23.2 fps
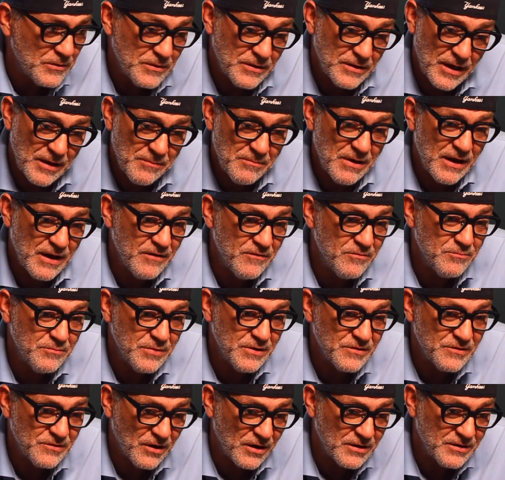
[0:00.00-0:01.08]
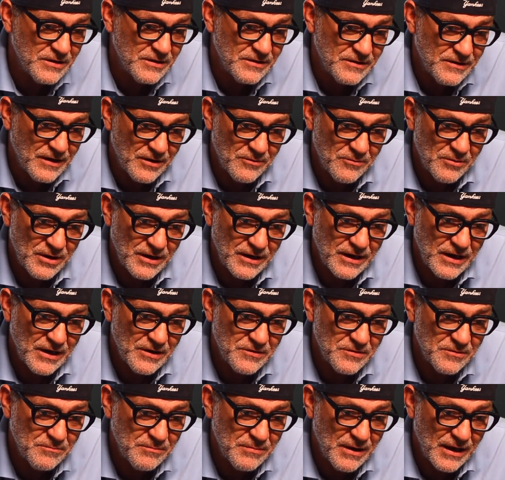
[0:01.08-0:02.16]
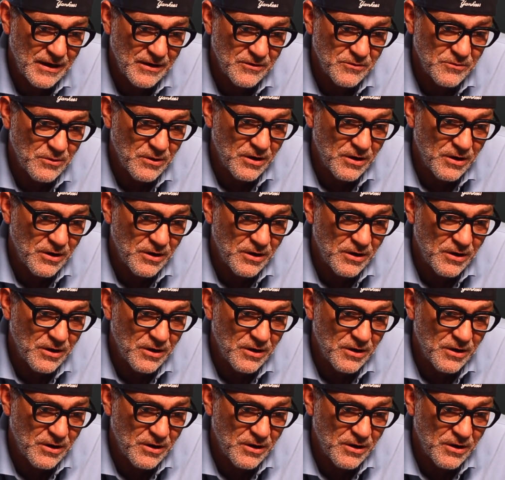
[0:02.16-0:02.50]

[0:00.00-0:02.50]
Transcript: they may even be sucked into that relegation battle as